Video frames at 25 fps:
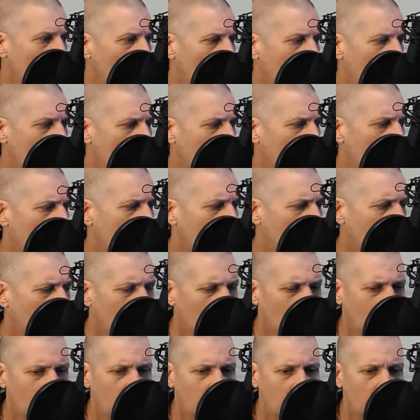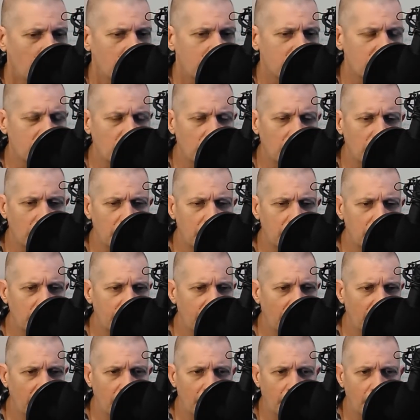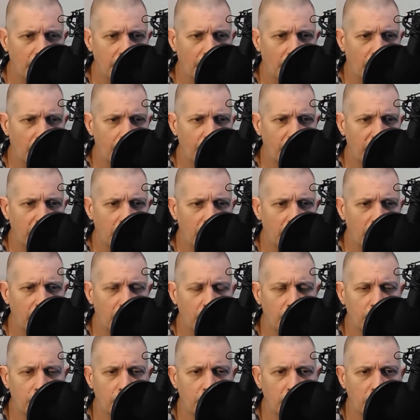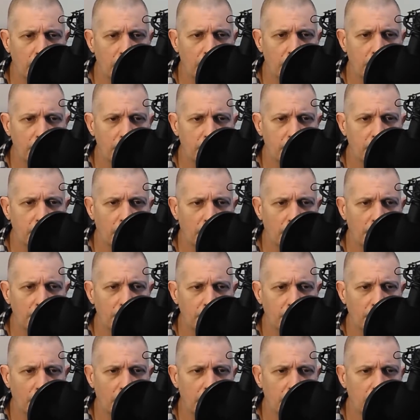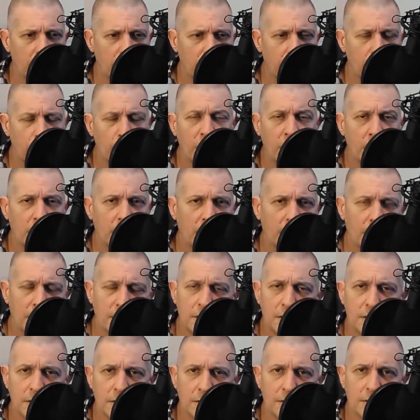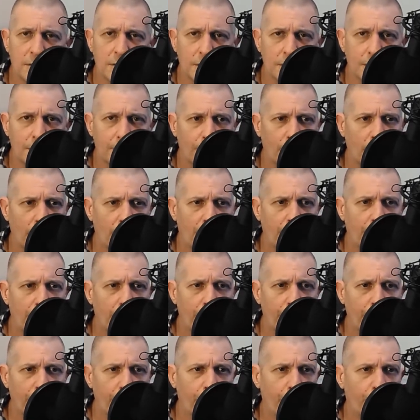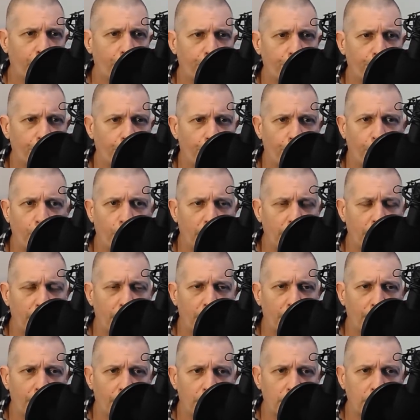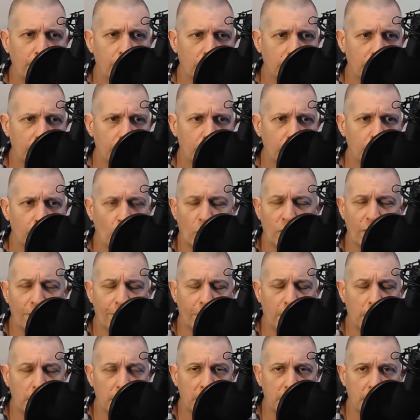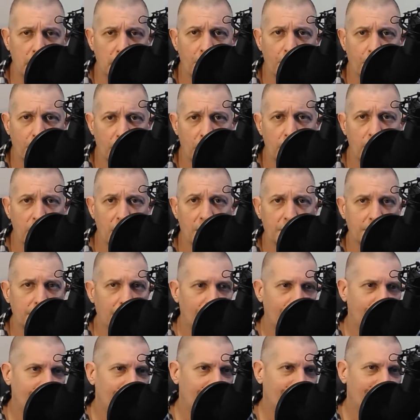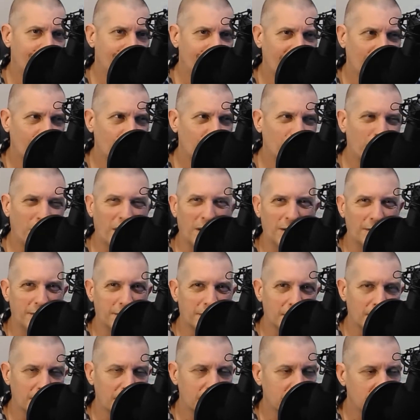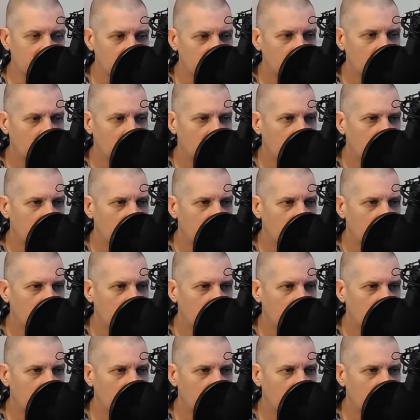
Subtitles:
So I did that. I became a director of communications, which was more a volunteer thing because that was politics.